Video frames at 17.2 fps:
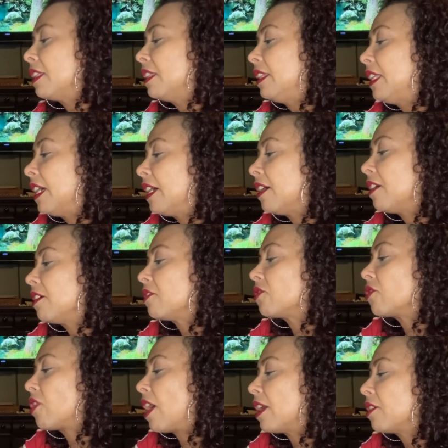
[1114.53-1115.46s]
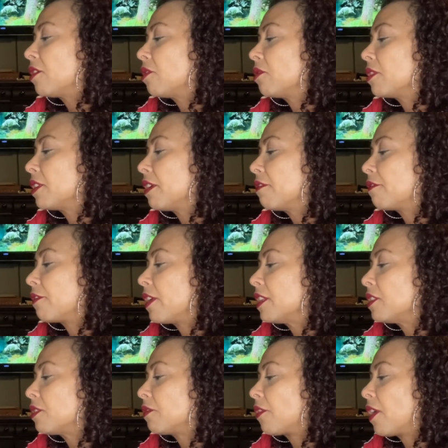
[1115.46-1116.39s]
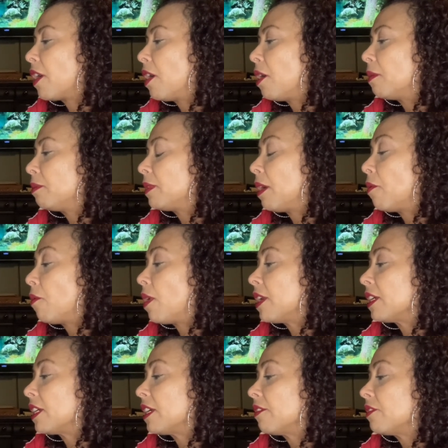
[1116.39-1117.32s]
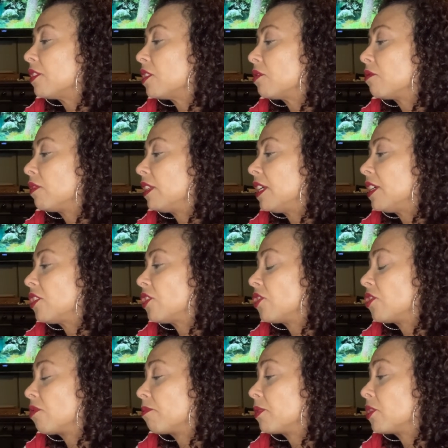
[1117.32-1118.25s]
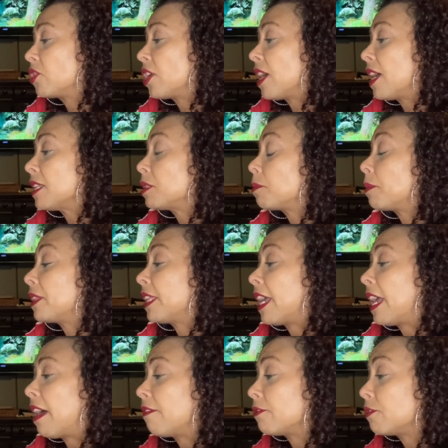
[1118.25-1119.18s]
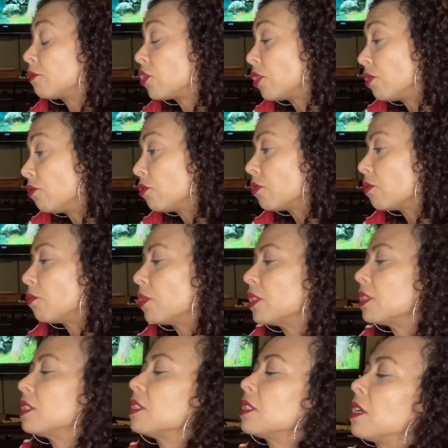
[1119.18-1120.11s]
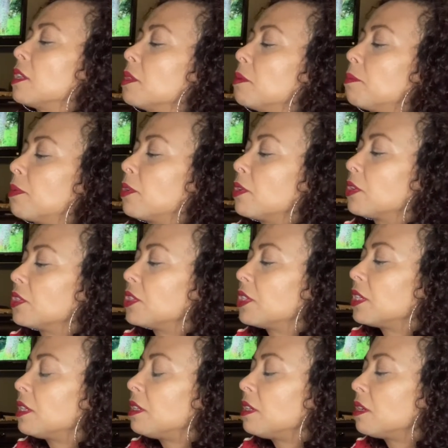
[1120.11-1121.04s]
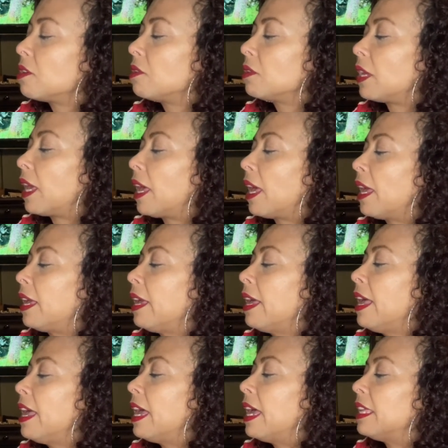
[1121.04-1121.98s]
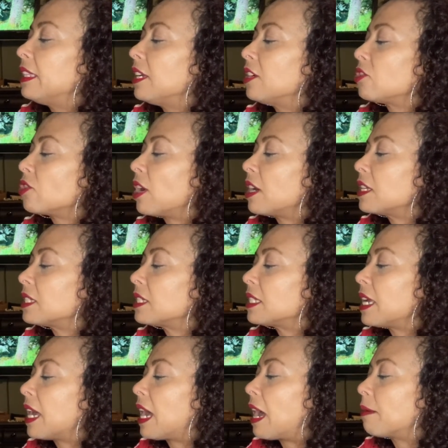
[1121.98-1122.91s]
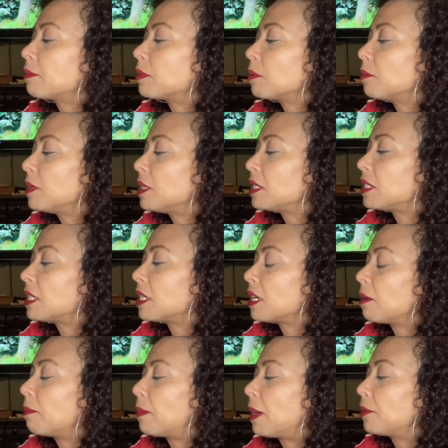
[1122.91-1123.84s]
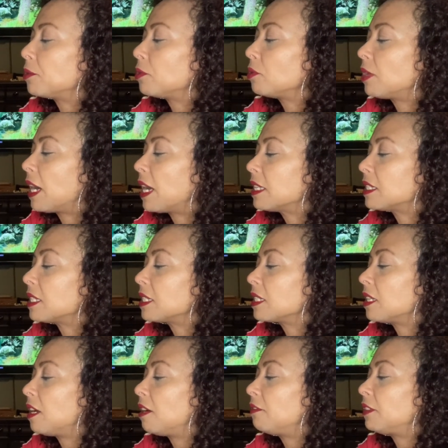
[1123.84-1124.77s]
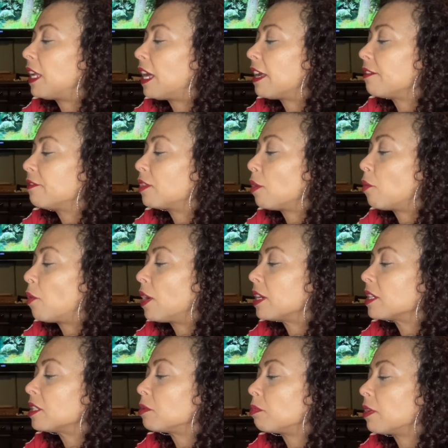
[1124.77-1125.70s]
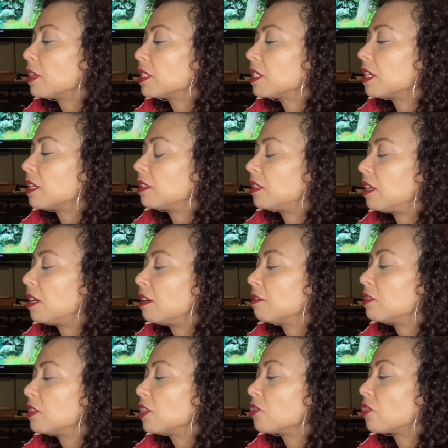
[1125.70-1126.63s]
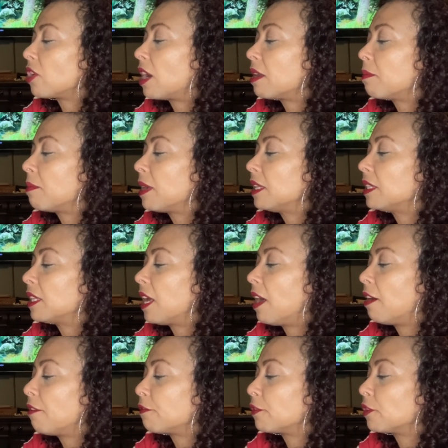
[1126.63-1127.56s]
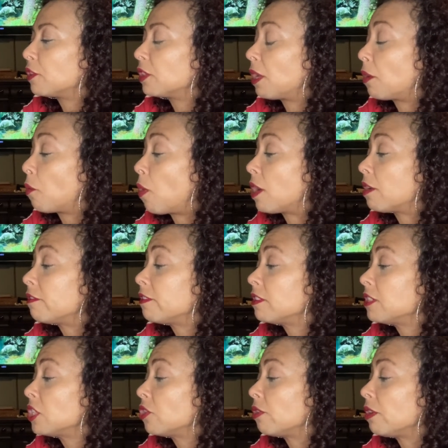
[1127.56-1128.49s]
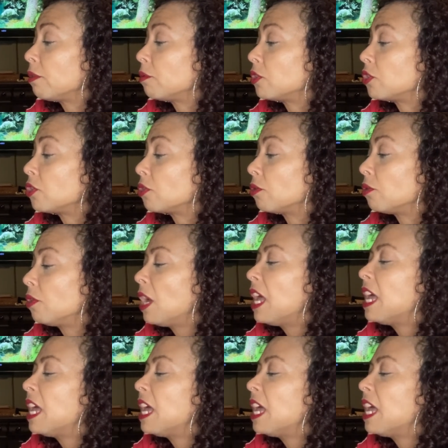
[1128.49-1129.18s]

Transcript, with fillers: They're trying to go to their friends for help. They want to give this relationship a chance, but they have children with this other person, okay? And they're trying to stay optimistic about you guys' love life. They want to express their loves. They're trying to make the effort. They want to retreat with you.